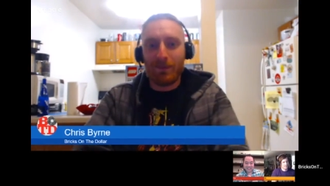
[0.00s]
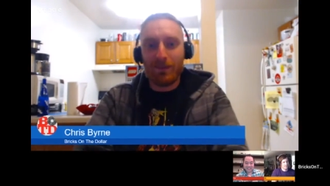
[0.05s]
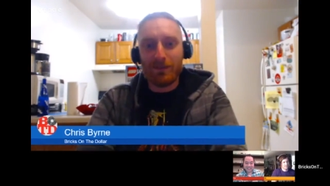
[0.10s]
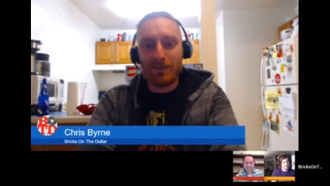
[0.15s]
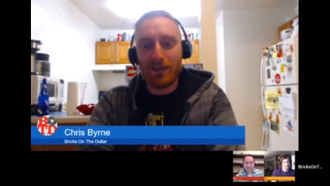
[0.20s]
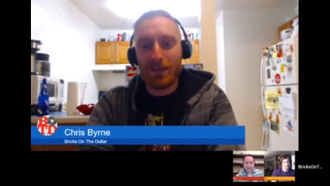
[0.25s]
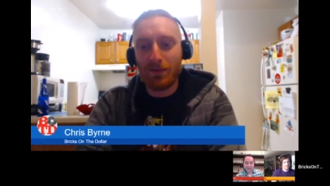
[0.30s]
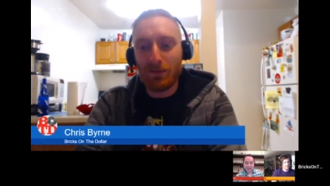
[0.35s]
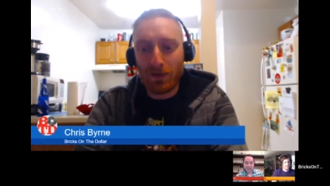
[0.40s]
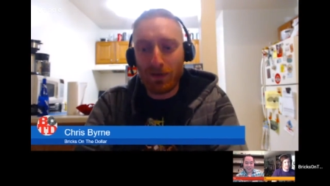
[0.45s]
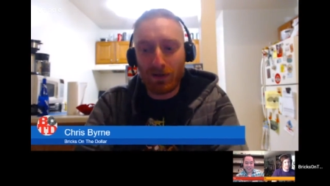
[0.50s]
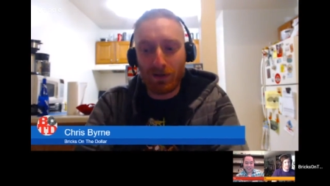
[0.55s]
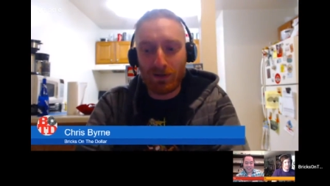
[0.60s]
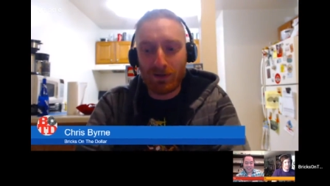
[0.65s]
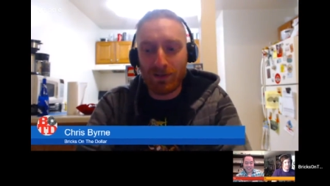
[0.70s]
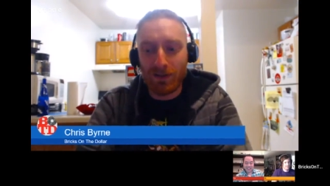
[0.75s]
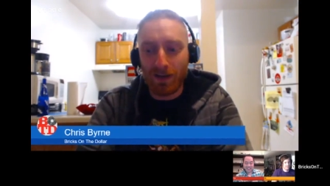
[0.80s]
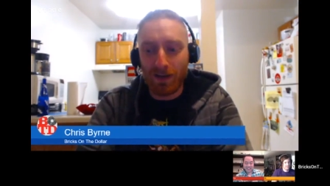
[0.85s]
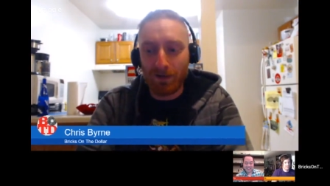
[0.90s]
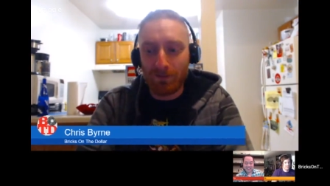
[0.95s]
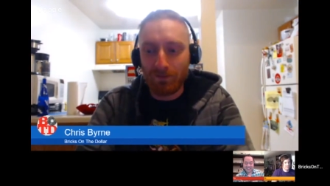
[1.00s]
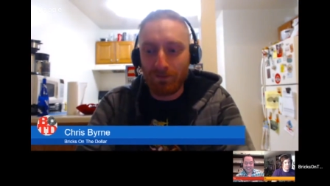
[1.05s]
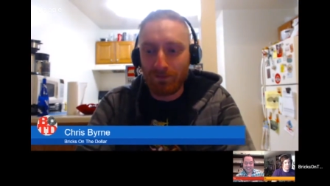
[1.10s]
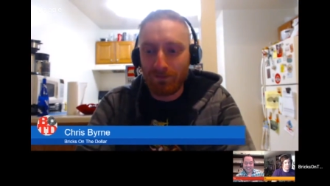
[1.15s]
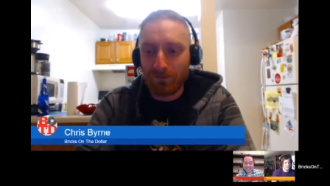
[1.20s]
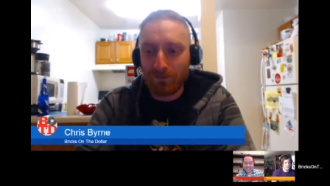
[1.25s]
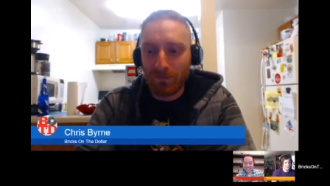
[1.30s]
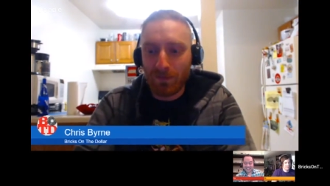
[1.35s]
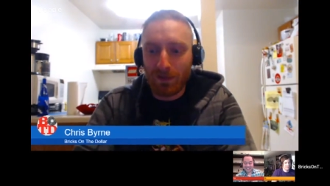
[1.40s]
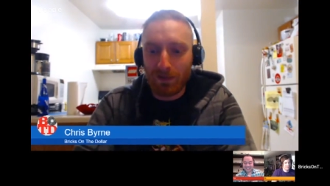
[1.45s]
It's going to be a good time.
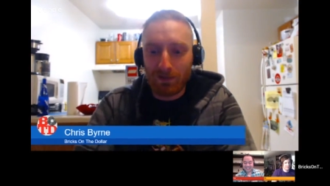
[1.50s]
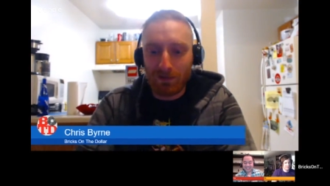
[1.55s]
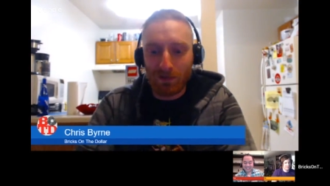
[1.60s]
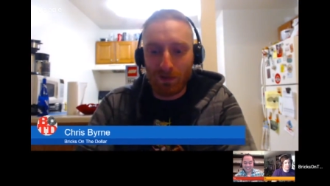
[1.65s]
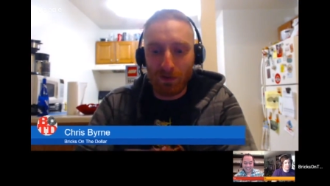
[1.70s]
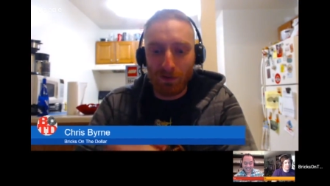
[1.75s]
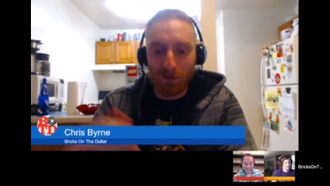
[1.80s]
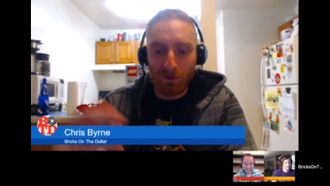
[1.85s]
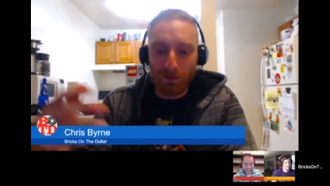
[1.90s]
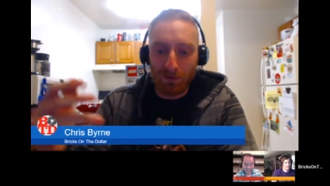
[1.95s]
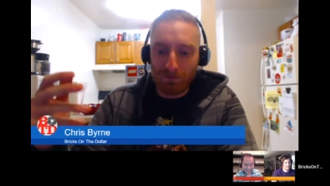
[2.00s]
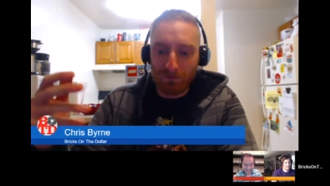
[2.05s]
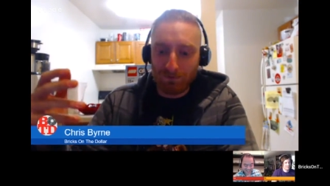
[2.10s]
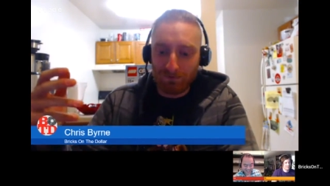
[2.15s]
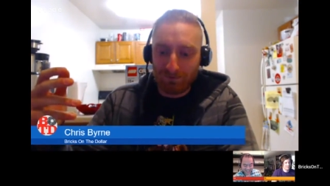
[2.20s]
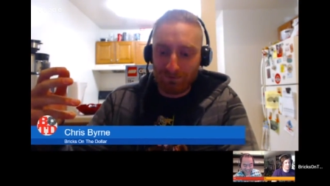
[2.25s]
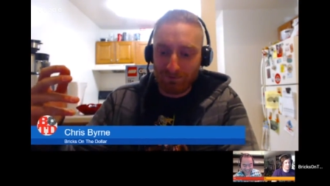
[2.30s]
so,